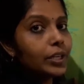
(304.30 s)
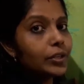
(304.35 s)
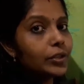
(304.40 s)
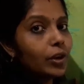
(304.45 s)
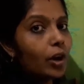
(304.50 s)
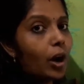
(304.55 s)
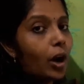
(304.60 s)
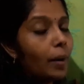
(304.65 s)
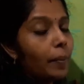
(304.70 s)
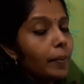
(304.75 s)

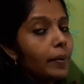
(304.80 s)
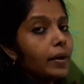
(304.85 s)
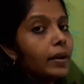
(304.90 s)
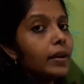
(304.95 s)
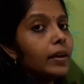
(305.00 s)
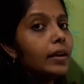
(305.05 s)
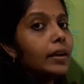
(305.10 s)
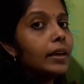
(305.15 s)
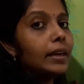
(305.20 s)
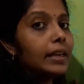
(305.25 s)
drop
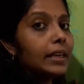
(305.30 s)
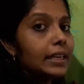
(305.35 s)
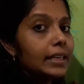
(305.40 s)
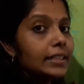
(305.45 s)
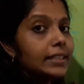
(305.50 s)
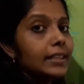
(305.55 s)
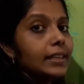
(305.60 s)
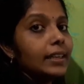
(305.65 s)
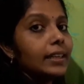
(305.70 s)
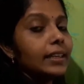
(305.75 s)
is
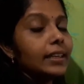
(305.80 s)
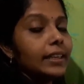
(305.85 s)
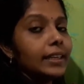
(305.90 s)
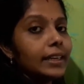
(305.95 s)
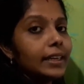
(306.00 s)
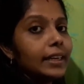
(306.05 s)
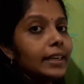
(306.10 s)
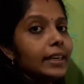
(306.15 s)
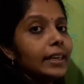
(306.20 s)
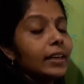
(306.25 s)
the
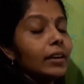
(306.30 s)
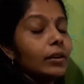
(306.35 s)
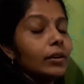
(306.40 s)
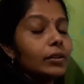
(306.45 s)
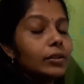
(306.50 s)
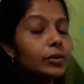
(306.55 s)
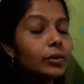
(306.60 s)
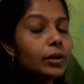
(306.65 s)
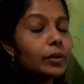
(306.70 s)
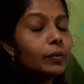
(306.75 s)

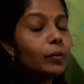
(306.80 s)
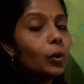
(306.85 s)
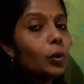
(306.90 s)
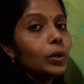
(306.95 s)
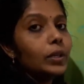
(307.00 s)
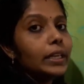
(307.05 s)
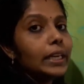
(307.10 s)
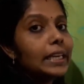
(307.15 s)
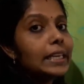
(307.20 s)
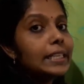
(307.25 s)

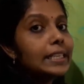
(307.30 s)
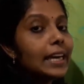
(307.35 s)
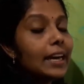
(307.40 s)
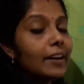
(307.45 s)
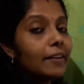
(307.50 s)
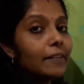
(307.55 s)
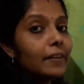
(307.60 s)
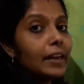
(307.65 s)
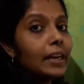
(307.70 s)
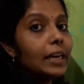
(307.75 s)
voltage
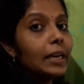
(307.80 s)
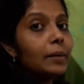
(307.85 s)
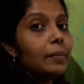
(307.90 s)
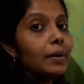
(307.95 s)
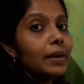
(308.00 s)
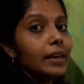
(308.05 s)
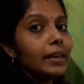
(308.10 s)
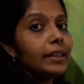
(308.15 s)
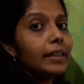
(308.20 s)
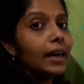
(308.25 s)
available
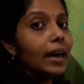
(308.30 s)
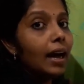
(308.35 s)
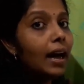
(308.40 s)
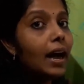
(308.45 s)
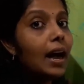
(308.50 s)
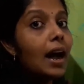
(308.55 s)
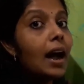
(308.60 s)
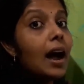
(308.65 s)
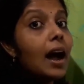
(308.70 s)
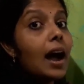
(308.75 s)
in the
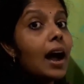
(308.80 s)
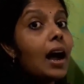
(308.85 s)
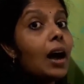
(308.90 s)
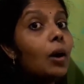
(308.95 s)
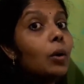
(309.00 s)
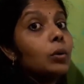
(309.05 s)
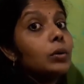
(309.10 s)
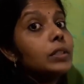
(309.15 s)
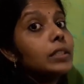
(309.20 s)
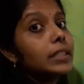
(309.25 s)

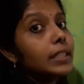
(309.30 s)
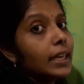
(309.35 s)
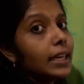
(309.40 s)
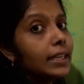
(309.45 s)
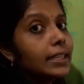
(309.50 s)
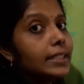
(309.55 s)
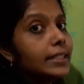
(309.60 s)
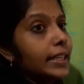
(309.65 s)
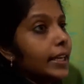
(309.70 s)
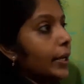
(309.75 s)
outside
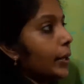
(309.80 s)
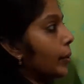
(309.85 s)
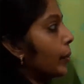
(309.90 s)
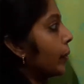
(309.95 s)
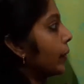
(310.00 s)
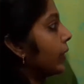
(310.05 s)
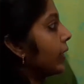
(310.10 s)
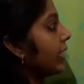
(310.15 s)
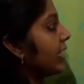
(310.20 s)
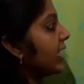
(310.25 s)

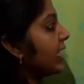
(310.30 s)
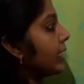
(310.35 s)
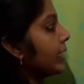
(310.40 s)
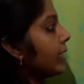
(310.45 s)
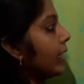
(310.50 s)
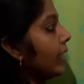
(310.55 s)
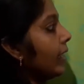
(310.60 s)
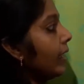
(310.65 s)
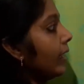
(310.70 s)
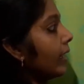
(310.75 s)
circuit. This is
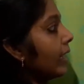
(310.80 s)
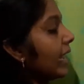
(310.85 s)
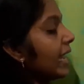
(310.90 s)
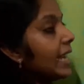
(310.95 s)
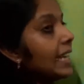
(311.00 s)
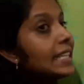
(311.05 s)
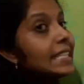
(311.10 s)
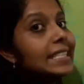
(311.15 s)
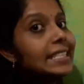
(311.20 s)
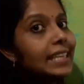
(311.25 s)
the
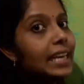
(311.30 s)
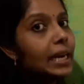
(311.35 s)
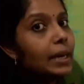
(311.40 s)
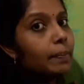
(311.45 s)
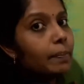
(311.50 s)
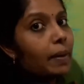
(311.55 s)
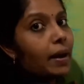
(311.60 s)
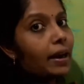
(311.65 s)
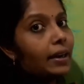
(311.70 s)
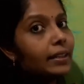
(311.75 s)
inside
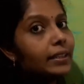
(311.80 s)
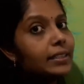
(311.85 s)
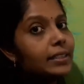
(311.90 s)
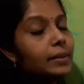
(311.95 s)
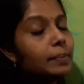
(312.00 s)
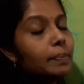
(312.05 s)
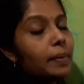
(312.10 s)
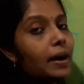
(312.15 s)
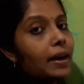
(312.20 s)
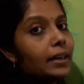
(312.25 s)
part. This
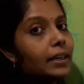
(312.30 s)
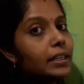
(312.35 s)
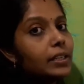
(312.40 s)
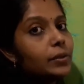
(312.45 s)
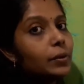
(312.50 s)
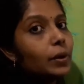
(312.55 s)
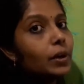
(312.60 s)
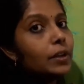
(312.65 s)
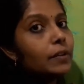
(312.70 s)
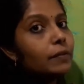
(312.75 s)
part is
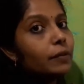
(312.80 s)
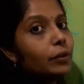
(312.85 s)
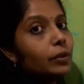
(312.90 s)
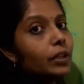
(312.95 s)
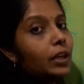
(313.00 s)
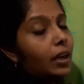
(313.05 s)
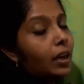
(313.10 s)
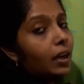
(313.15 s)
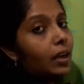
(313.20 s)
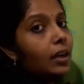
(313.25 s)
only for
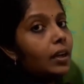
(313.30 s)
the